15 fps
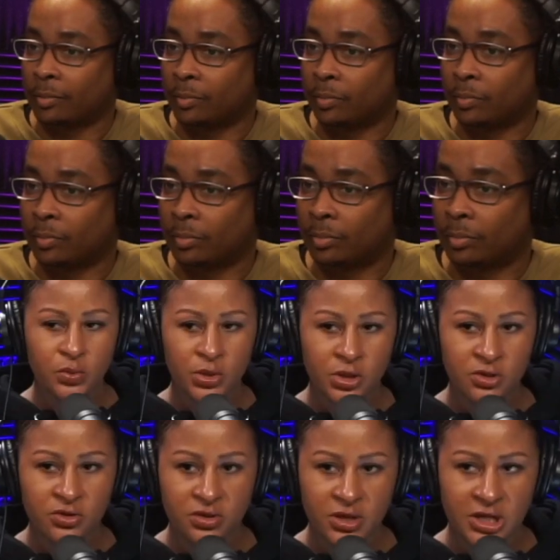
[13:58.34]
What do
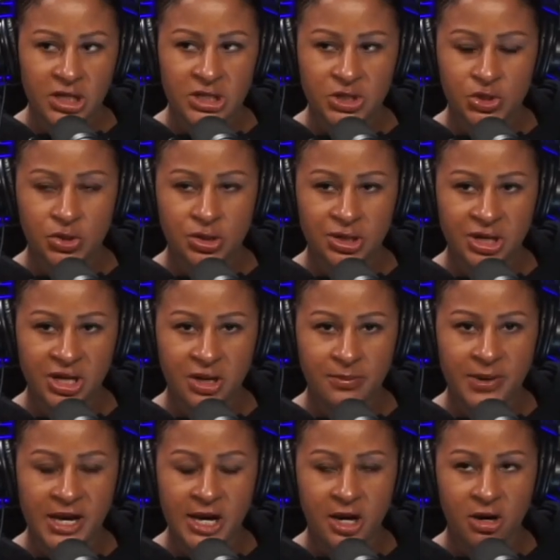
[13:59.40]
you think is tricky
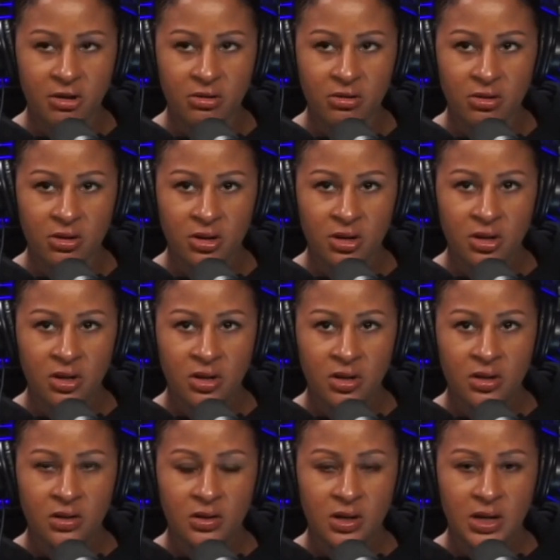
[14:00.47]
about?
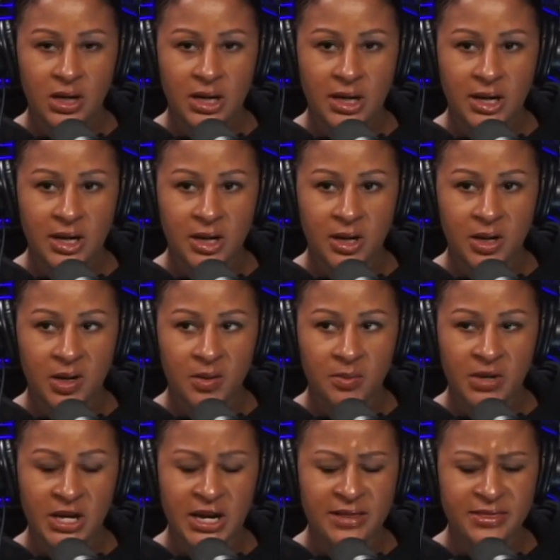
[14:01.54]

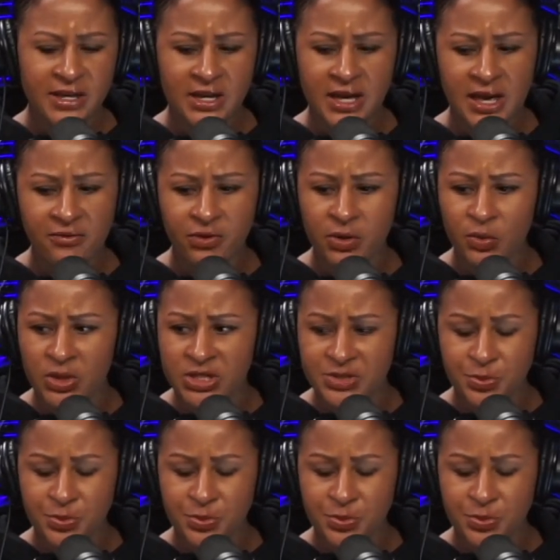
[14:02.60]
And I think everyone is